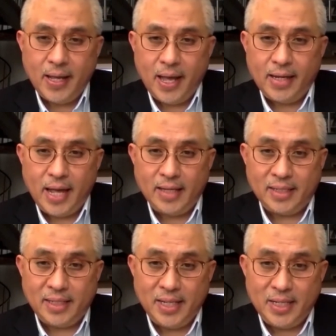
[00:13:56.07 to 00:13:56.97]
and the
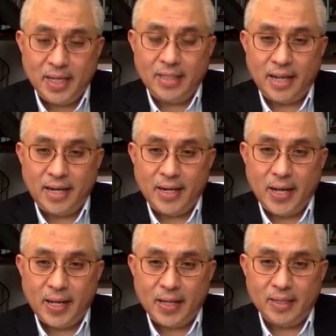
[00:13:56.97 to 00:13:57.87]
SDG
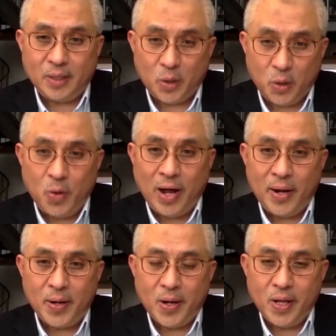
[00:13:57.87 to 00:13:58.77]
agenda is a good
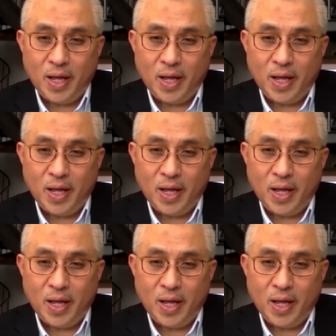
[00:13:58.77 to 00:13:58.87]
one,